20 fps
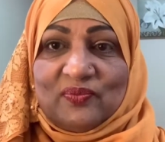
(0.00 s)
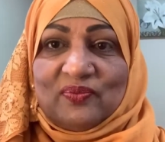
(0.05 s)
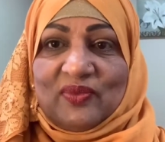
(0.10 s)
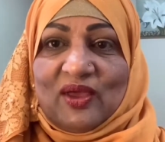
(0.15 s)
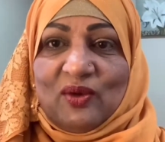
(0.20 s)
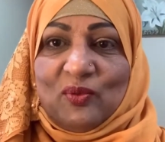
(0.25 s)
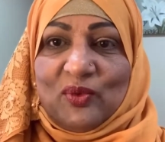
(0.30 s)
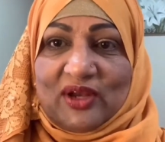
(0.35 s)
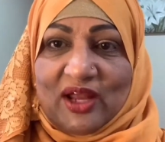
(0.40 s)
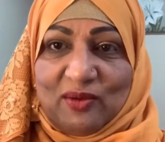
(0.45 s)

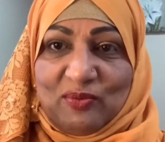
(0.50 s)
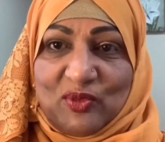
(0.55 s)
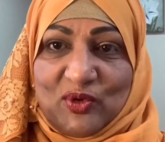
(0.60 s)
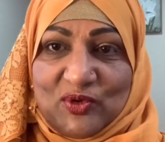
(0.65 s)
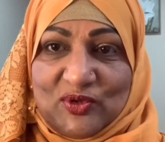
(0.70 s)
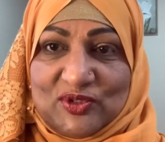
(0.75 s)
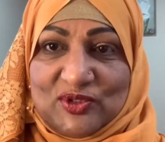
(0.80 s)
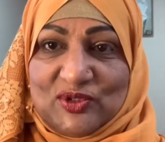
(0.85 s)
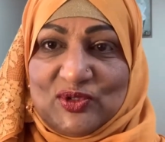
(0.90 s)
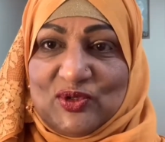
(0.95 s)
what I'm going
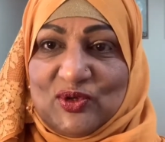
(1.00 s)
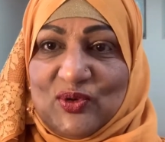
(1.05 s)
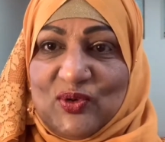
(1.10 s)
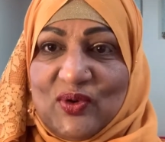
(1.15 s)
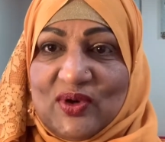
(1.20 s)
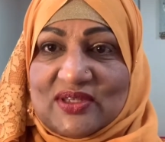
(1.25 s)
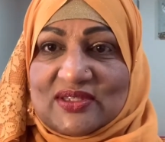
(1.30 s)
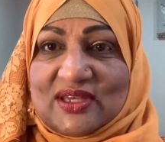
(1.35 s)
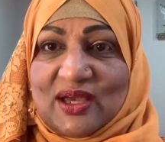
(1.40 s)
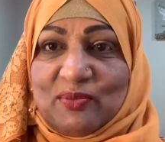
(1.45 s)
to do
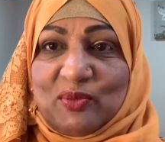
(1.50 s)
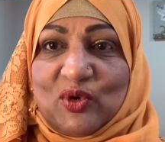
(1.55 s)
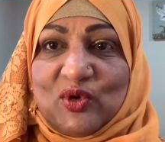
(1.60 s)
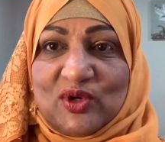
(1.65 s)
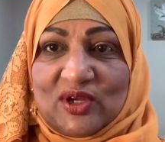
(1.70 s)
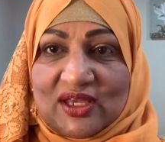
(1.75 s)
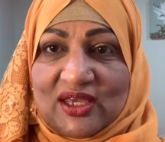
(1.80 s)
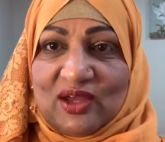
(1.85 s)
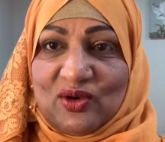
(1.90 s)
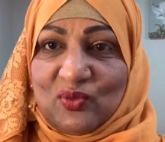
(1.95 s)
is I'm going to
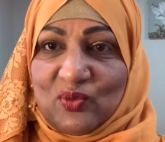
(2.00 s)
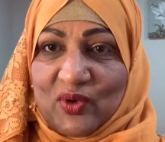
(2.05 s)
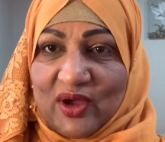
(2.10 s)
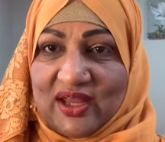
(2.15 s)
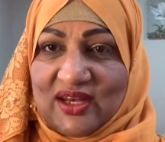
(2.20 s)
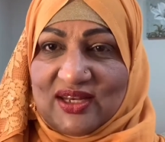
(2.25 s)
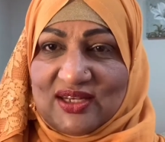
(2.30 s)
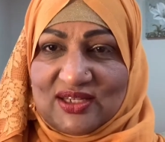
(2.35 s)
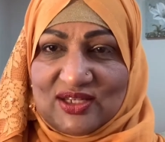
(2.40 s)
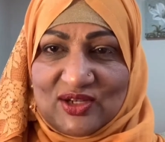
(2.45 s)
get right
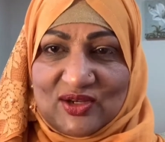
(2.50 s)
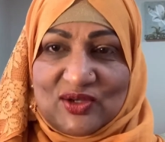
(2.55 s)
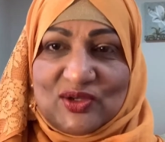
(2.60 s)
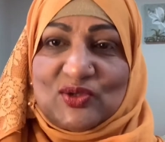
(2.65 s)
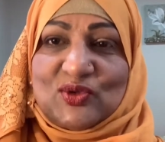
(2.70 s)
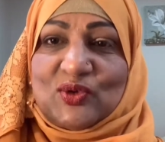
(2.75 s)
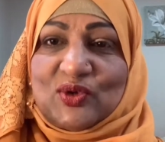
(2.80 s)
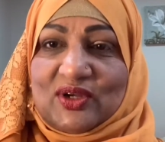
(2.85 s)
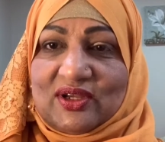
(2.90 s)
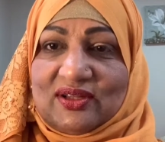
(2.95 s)
into the
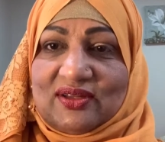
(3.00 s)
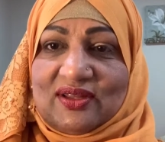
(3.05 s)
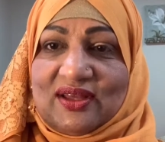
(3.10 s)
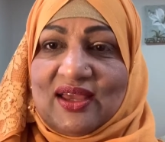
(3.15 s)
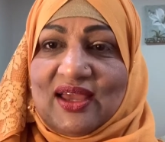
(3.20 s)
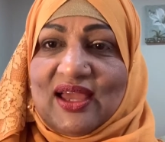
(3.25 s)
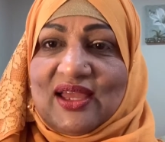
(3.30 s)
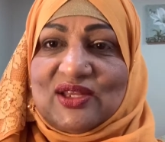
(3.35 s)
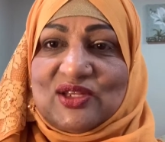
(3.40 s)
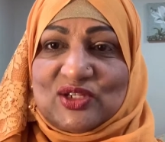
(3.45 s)
tutorial
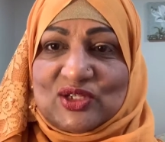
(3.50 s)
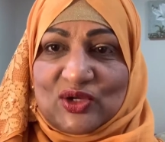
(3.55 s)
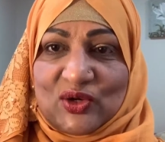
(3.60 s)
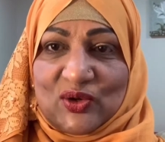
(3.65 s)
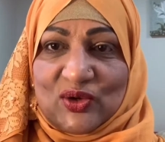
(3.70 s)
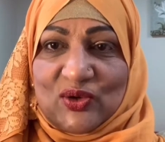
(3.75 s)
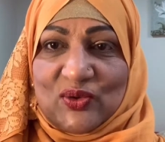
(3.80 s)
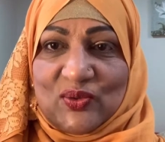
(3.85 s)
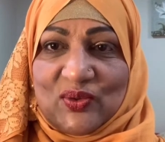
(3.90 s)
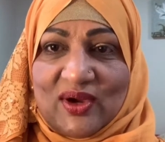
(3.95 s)
and show
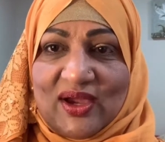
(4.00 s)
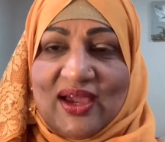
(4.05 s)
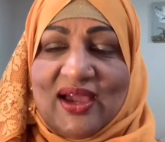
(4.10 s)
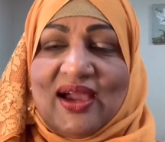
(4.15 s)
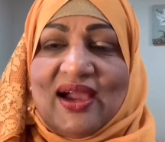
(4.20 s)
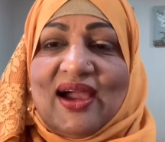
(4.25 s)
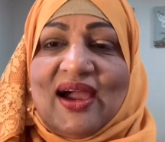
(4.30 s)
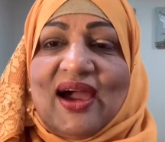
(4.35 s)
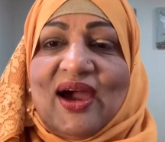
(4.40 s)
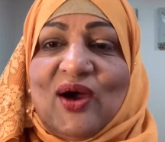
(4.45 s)
you
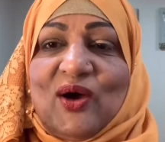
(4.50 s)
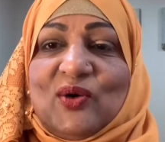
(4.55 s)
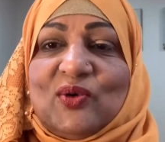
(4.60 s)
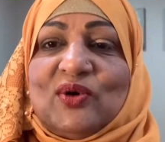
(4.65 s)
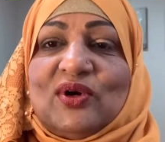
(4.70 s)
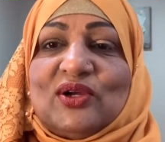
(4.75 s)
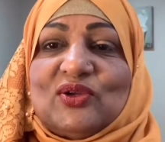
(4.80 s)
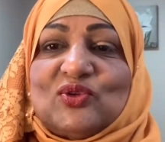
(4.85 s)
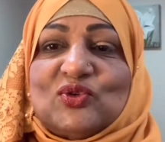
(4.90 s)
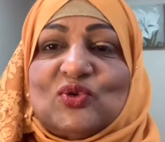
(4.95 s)
how
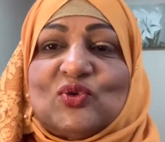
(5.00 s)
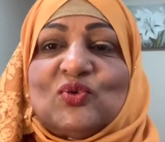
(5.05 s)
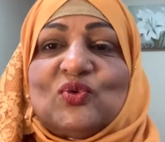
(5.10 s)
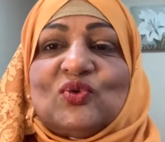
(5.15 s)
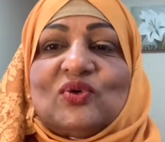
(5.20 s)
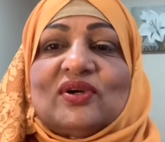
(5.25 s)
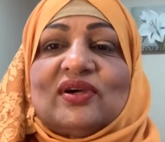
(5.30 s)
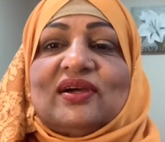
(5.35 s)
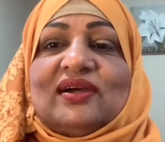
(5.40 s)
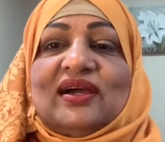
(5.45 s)
to
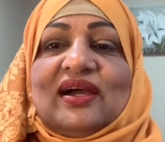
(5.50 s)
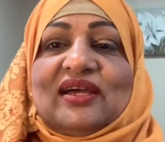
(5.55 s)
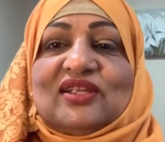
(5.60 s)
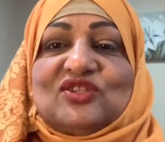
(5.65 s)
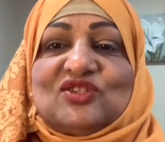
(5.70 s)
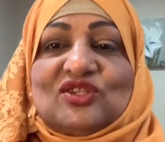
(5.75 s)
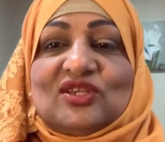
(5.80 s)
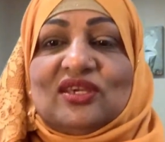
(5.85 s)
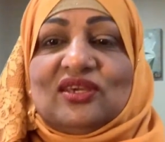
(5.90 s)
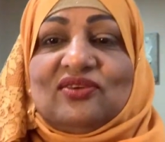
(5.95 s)

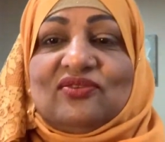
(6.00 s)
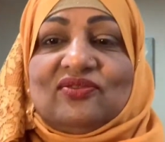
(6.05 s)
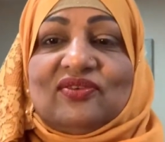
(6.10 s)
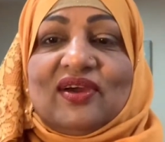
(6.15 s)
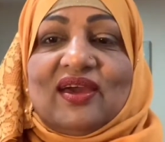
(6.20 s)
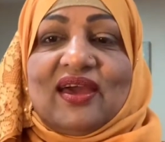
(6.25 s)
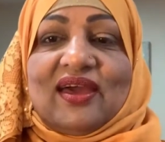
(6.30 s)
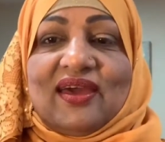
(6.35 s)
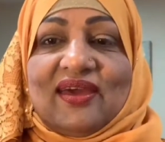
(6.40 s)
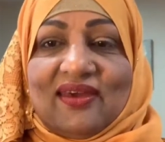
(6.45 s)
achieve
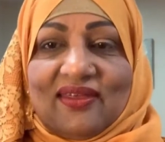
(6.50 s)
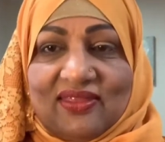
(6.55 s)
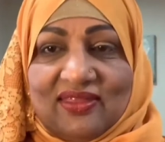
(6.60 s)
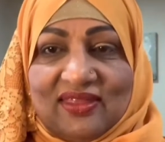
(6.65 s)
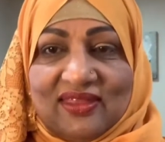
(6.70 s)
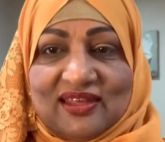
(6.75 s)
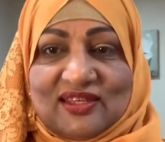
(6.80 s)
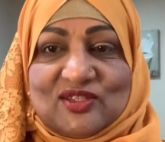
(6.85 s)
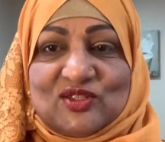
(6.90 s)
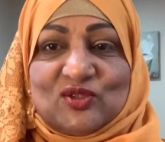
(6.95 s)

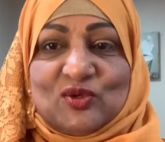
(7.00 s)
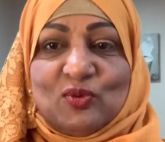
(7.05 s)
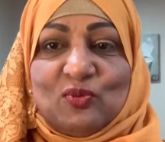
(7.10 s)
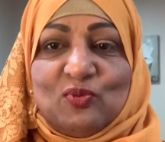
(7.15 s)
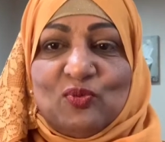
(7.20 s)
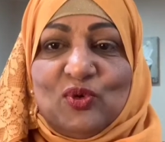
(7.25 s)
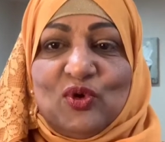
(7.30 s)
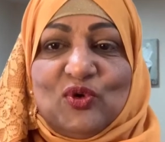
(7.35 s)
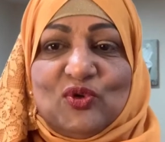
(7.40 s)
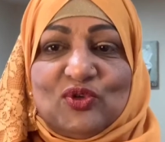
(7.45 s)
this
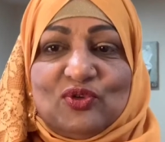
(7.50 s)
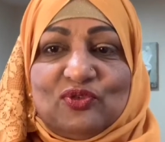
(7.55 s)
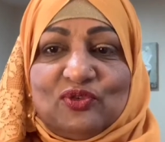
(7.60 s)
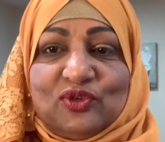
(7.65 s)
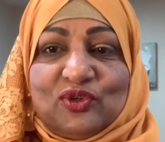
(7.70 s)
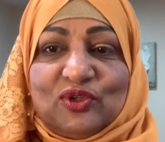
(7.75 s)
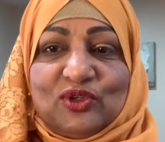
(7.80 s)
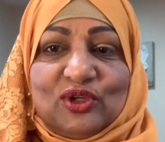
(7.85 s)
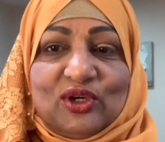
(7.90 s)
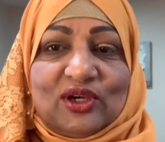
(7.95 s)
beautiful
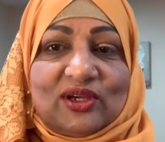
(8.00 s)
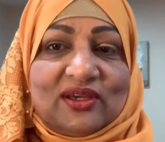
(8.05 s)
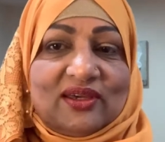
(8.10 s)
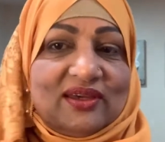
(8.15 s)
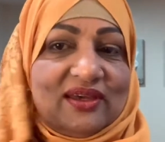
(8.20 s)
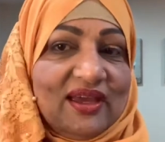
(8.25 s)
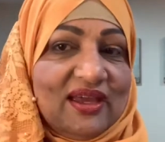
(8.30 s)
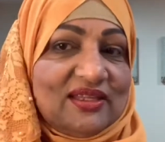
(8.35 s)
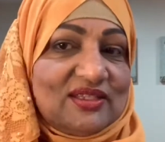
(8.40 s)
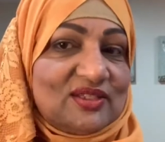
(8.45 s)
look.
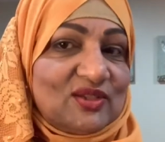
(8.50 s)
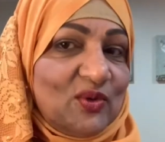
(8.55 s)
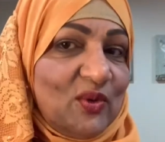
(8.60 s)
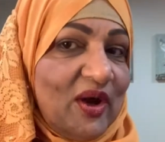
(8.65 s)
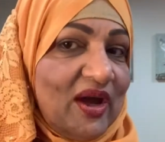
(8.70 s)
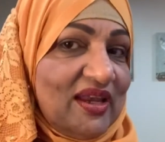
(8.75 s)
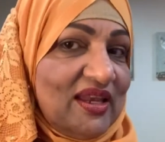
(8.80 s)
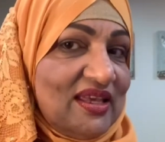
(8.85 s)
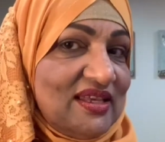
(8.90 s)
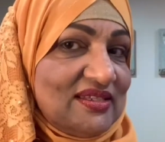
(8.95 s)
It's
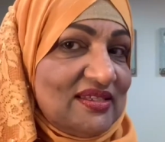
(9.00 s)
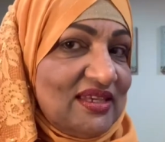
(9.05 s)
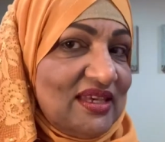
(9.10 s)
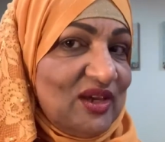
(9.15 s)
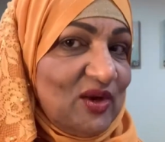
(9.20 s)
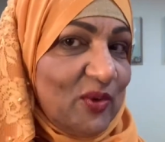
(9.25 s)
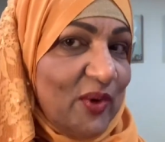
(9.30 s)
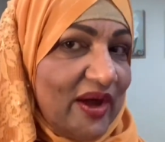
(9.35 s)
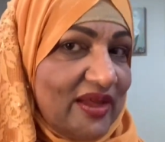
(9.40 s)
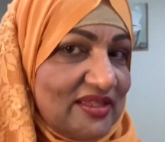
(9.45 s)
quite easy,
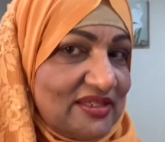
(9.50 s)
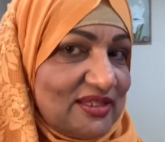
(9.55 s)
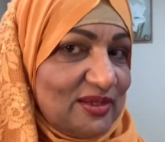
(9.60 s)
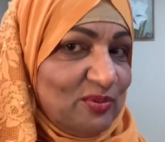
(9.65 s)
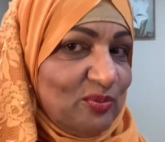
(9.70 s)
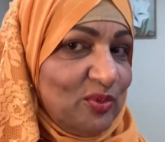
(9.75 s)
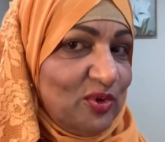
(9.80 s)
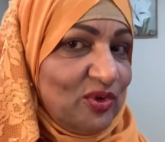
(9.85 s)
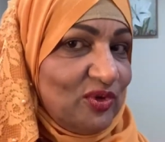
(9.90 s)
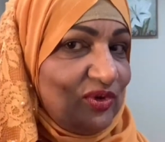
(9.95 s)
quite
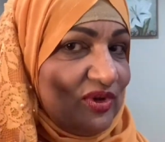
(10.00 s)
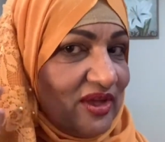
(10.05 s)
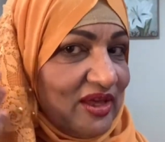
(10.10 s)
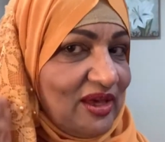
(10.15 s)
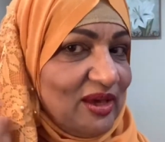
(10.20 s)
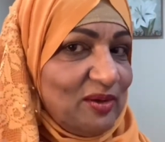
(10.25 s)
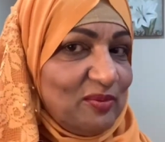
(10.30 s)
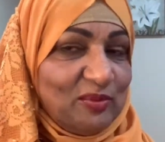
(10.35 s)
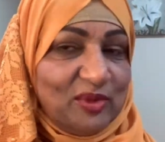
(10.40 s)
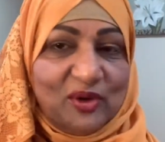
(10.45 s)
simple,
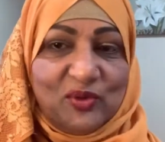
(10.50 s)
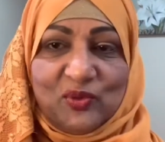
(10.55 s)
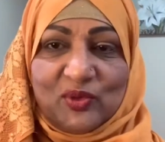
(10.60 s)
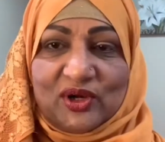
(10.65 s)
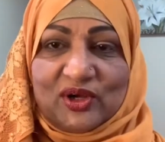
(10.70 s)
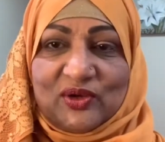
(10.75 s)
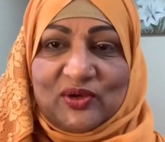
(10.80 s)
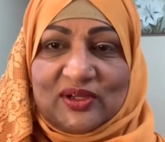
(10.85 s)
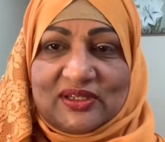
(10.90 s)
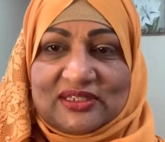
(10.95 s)
but we're
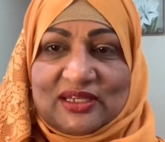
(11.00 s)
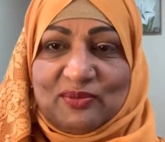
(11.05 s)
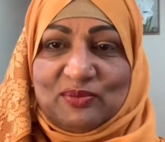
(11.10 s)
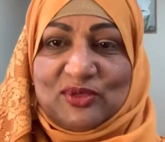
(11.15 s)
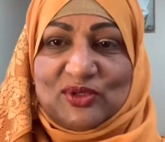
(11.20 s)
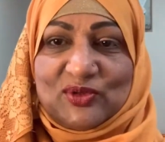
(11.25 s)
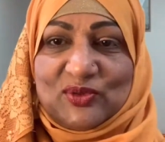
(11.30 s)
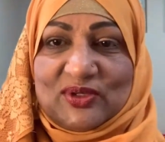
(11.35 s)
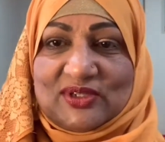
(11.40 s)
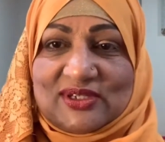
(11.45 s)
going to attempt to
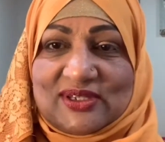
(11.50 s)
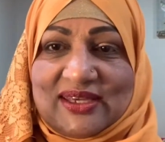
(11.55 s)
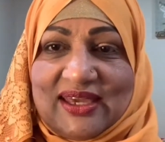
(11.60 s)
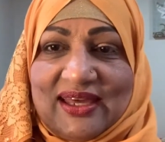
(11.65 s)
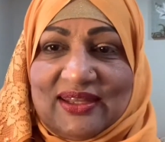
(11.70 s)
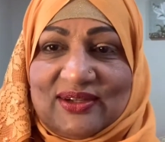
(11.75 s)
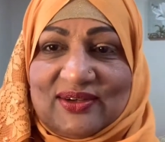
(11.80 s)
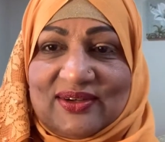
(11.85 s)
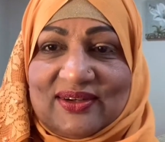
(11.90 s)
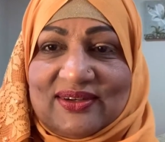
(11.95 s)
do it
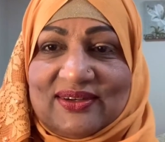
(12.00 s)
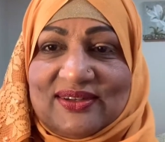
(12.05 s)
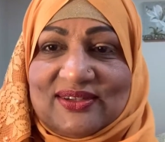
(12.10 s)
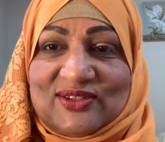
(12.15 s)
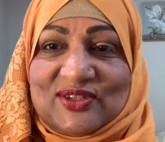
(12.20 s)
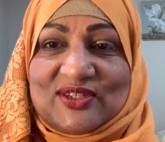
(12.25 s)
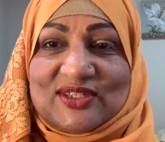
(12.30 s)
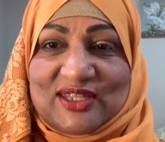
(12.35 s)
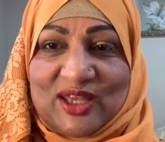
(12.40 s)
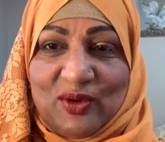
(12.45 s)
together. So
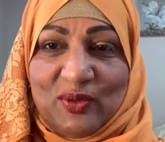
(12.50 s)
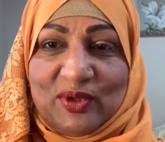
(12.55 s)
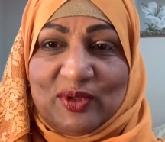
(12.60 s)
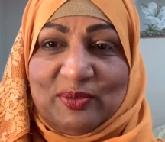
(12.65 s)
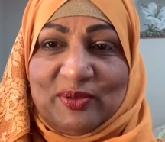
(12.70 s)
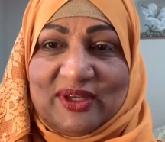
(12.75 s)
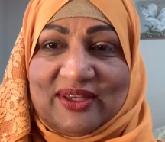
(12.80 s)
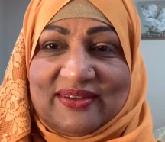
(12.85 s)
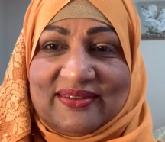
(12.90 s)
stay with me.